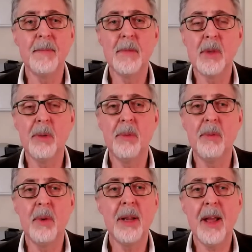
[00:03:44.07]
so
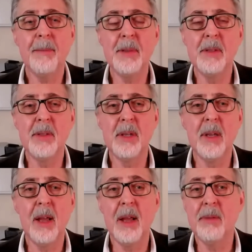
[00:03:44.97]
what happens,
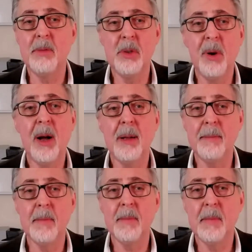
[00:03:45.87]
and too hot
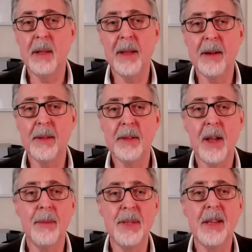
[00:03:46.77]
a lot of the
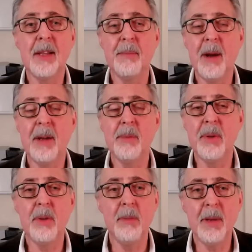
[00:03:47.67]
times, and combined
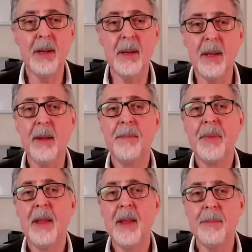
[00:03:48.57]
with humidity,
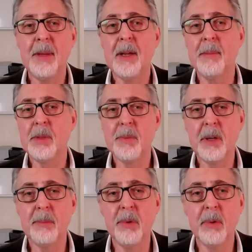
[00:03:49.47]
it becomes pretty
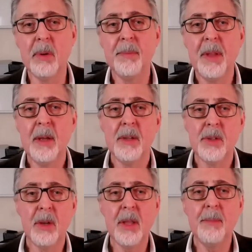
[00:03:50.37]
brutal.
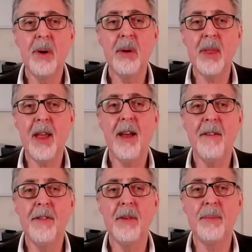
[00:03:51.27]
So they both
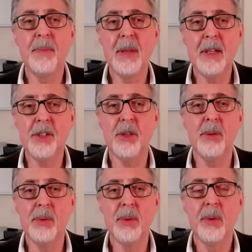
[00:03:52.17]
have issues.